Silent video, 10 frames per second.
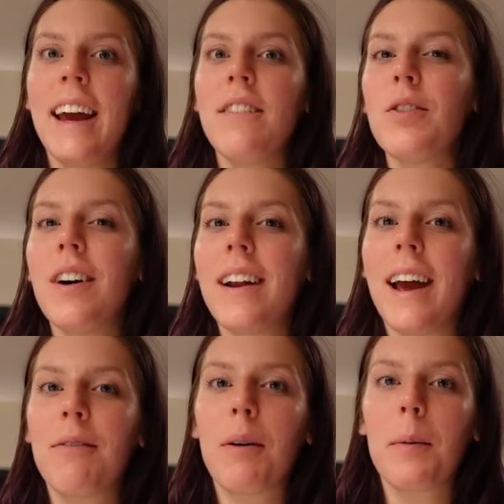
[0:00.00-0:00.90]
Hey everyone
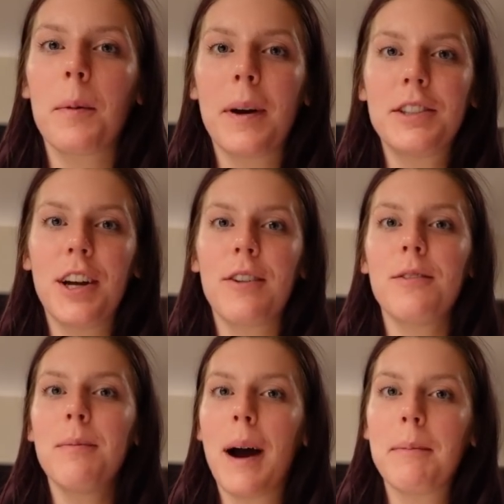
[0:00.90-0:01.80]
and welcome to my
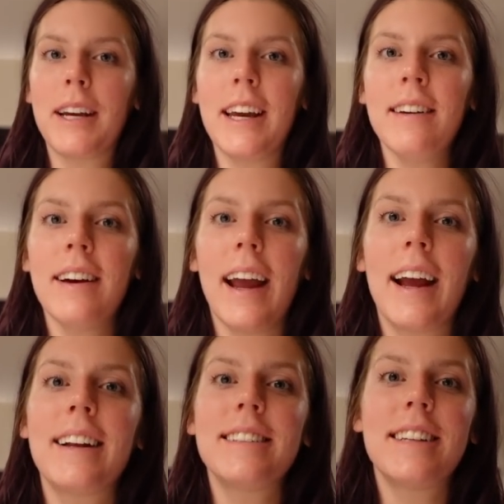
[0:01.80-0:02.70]
channel. I'm Nikki
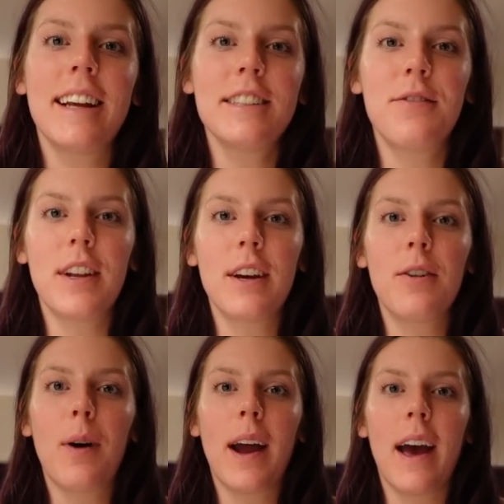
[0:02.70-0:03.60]
and today's
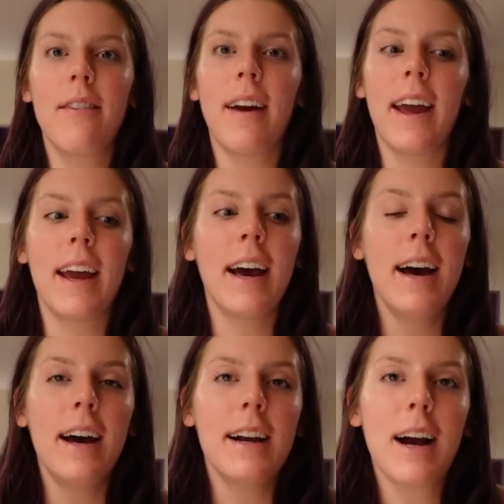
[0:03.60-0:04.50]
video I have a
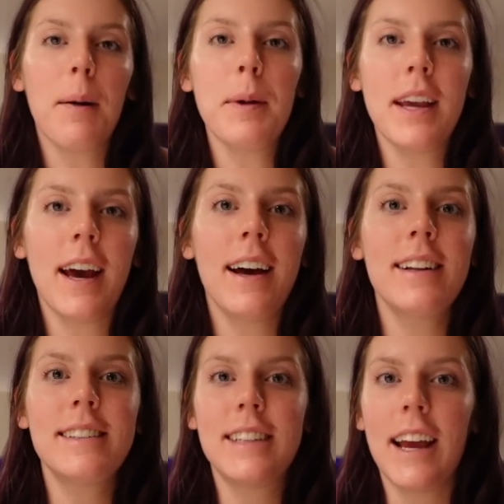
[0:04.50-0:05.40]

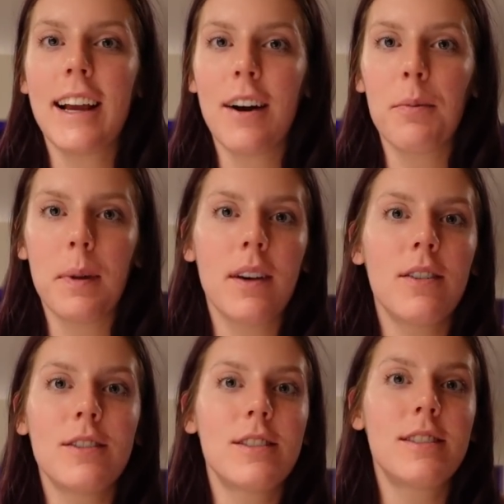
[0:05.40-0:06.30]
copycat takeout
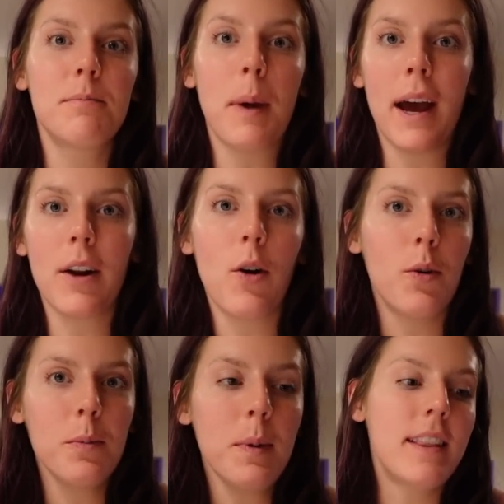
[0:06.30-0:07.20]
meals at
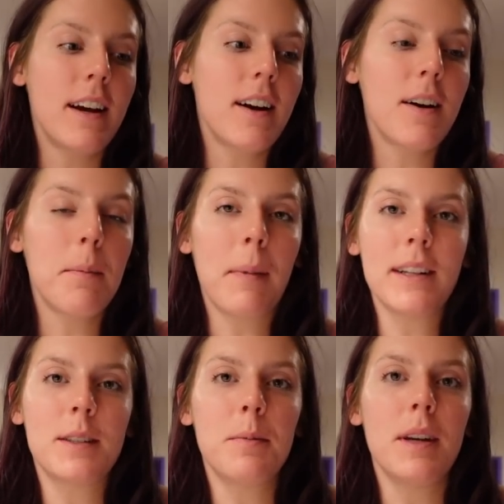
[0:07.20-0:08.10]
home. They're
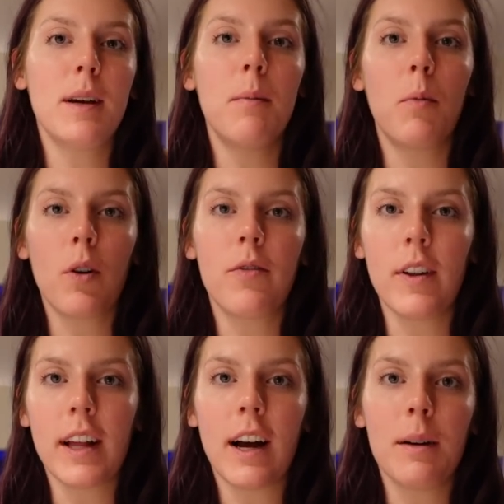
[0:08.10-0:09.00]
meant to be more
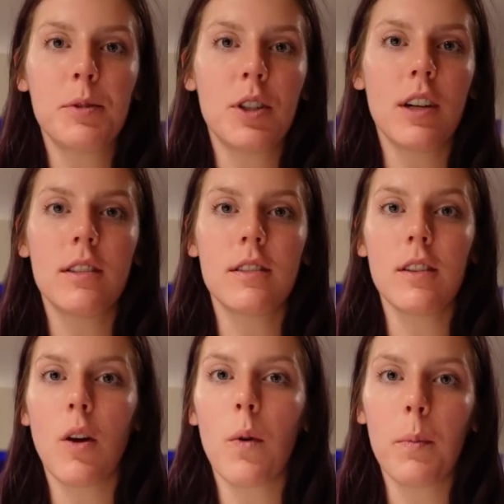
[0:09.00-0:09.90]
filling options,
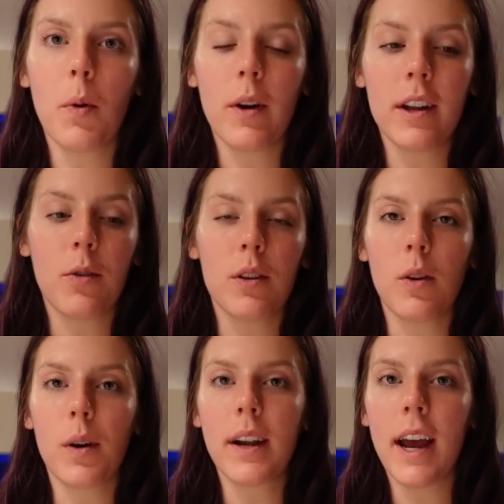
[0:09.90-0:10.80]
lower point or
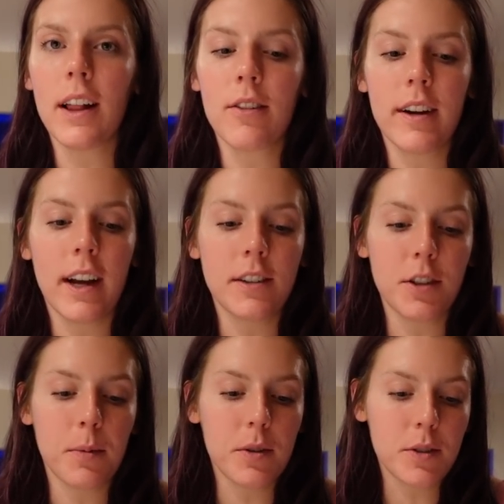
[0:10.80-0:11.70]
lower calorie on
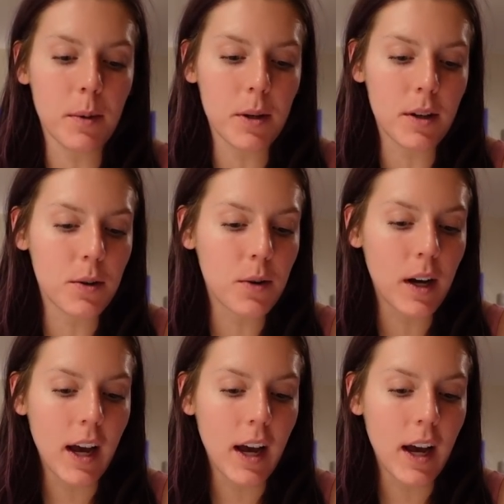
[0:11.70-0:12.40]
WW.